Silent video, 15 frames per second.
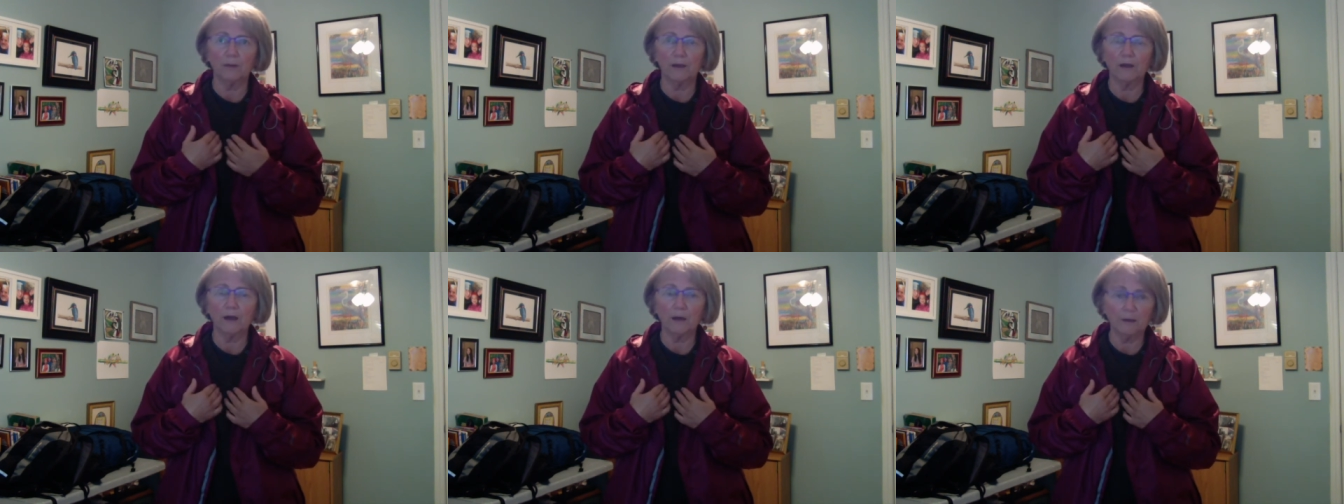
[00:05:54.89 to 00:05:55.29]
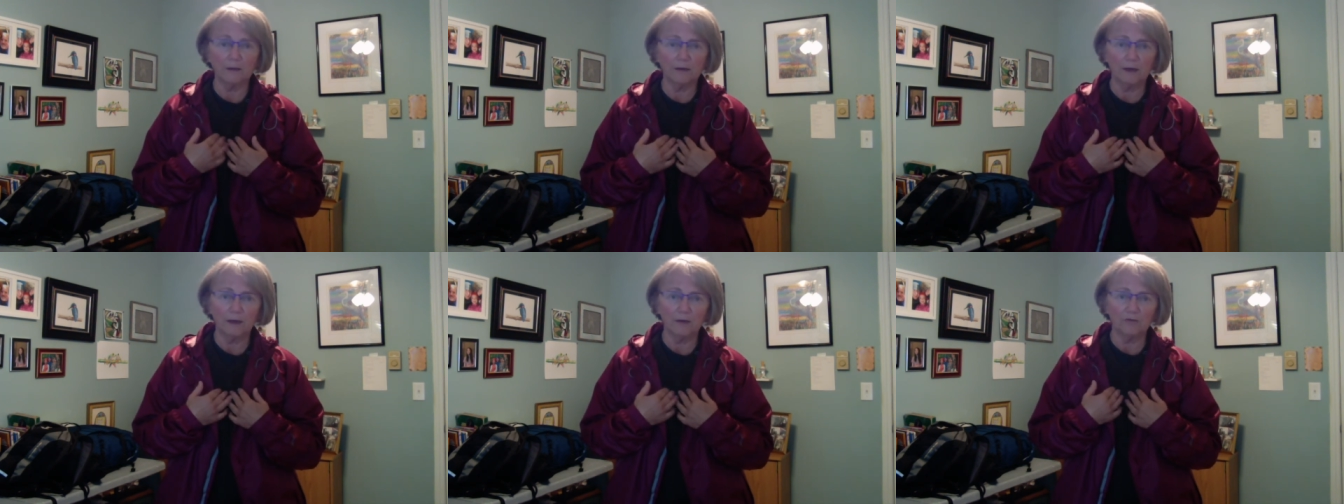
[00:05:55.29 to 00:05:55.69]
I got
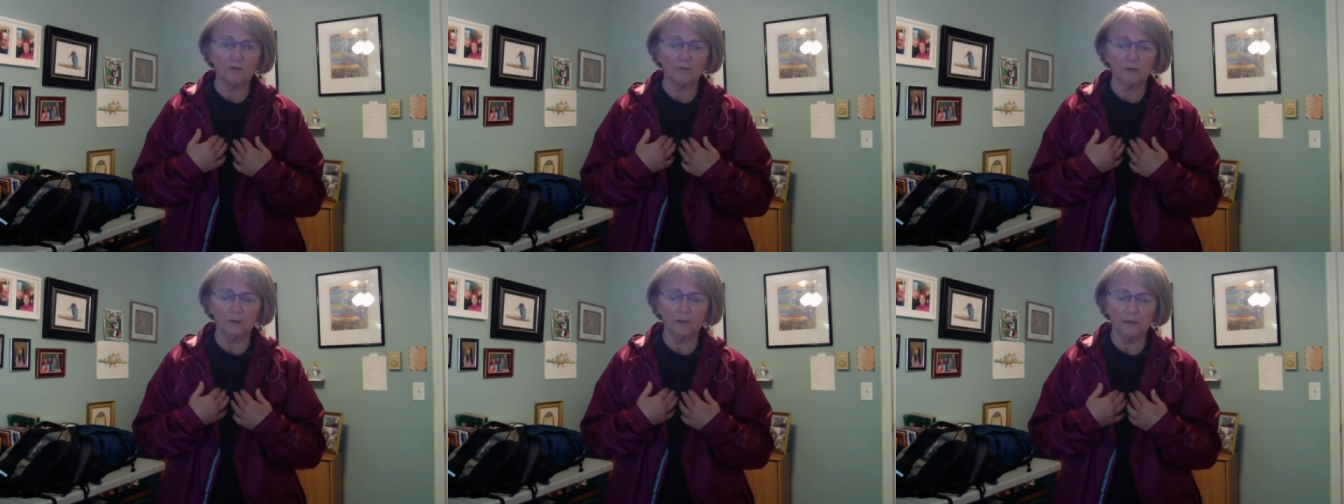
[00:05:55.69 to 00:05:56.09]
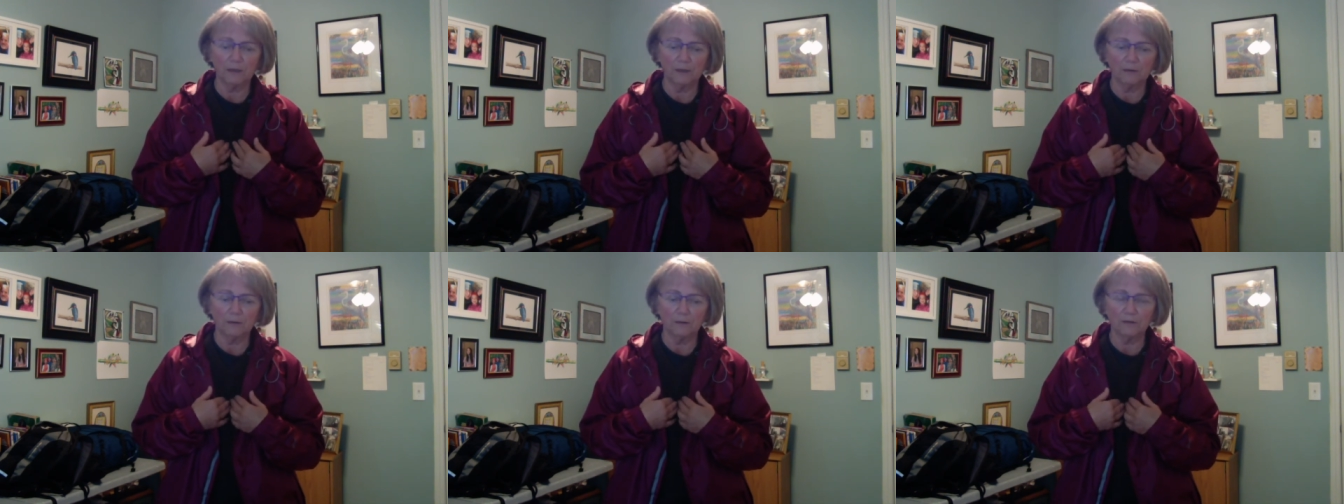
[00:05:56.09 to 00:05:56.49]
it actually
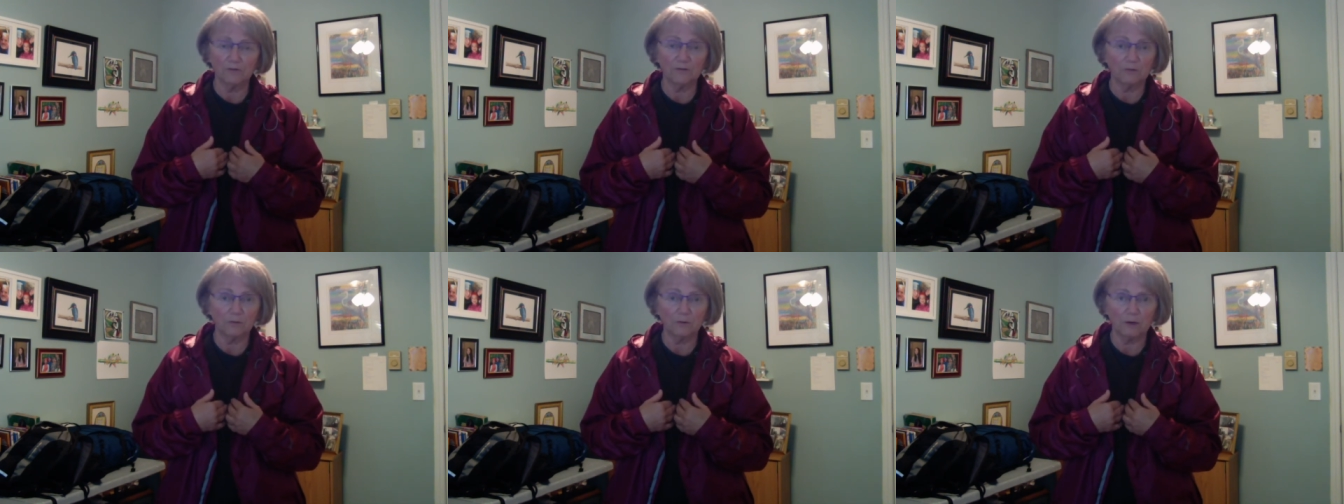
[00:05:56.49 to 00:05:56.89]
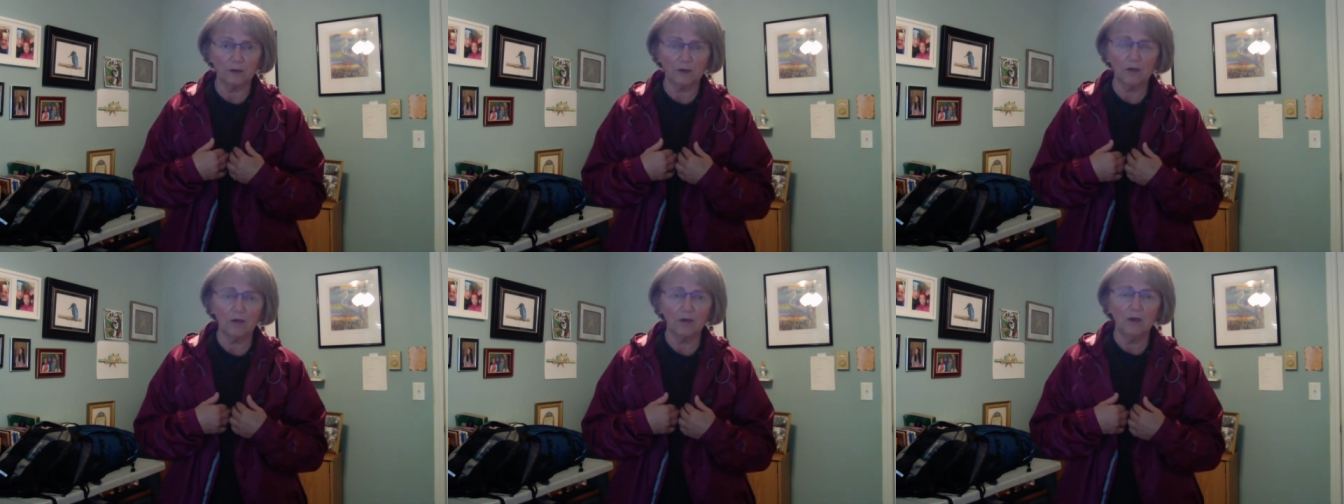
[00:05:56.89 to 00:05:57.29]
in
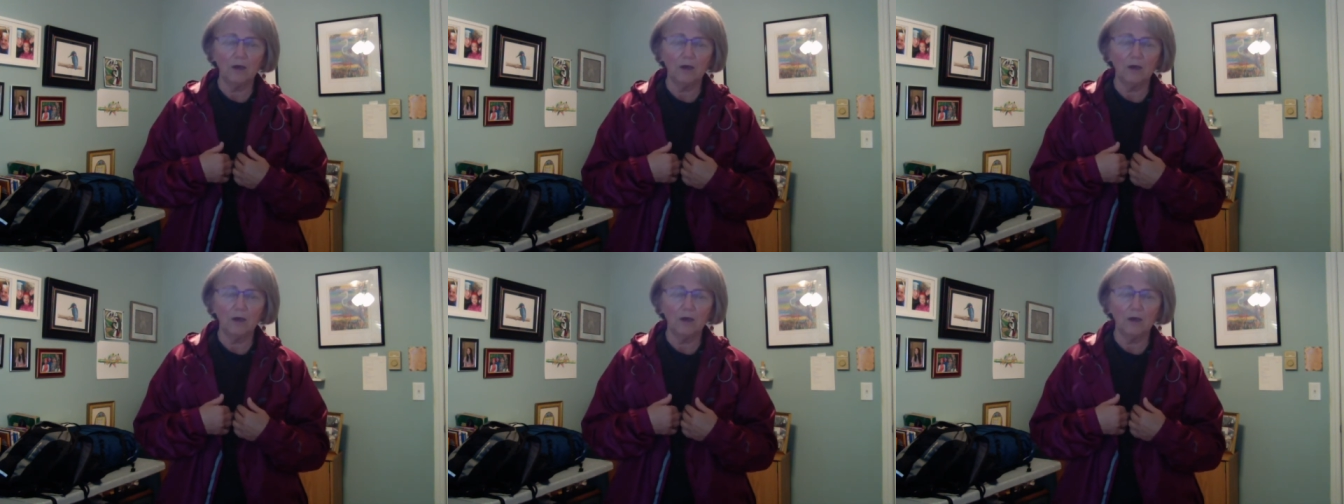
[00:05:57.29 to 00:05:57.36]
Astorga